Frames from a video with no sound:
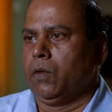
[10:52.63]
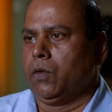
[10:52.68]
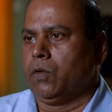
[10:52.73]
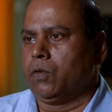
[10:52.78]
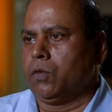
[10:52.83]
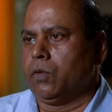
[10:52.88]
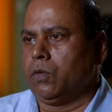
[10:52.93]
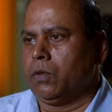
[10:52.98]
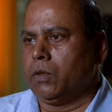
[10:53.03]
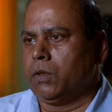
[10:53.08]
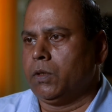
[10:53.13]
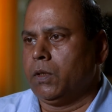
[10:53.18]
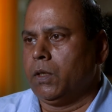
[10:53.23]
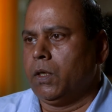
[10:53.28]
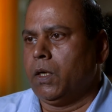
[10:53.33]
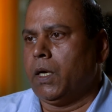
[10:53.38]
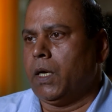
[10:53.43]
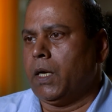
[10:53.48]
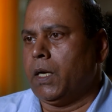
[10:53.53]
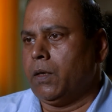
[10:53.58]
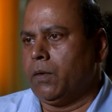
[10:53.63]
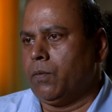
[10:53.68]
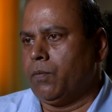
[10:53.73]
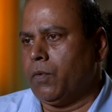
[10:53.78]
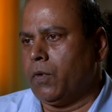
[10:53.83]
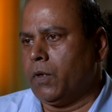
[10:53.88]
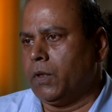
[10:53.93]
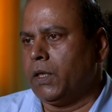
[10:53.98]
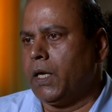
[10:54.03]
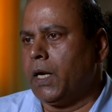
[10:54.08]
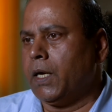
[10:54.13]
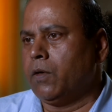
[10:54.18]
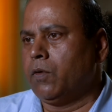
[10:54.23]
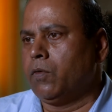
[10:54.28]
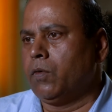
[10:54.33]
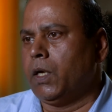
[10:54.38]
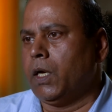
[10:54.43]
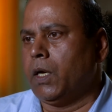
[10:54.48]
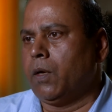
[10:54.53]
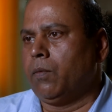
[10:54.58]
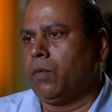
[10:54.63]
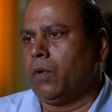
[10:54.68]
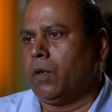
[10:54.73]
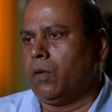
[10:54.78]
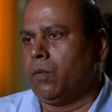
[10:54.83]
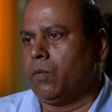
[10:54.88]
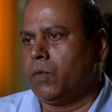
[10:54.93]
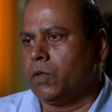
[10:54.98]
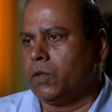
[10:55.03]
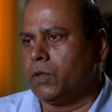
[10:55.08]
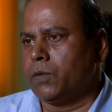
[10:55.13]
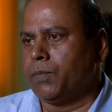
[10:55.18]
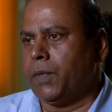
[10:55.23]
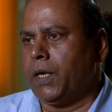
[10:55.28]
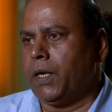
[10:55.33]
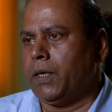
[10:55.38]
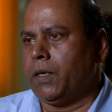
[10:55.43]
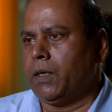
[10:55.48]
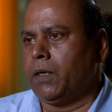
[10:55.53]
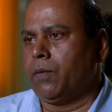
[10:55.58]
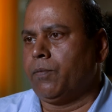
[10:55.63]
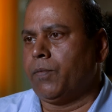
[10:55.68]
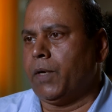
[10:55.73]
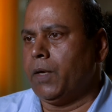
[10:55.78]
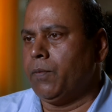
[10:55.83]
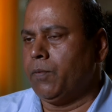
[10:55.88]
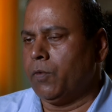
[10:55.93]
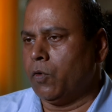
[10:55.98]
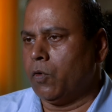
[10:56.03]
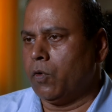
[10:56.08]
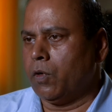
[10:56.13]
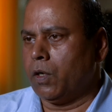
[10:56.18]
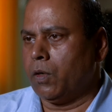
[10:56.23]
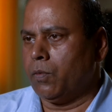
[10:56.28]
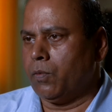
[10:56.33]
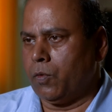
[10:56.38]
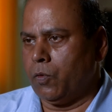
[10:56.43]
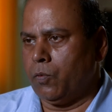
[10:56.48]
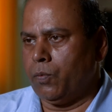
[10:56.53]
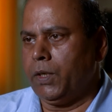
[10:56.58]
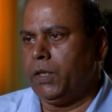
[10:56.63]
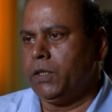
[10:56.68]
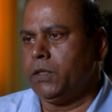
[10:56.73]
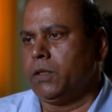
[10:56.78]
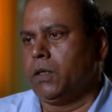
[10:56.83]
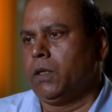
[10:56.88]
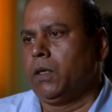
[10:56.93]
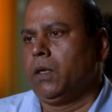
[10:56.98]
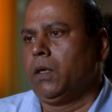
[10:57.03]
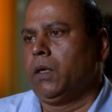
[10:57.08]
So, and for that we have almost spent five crore of rupees,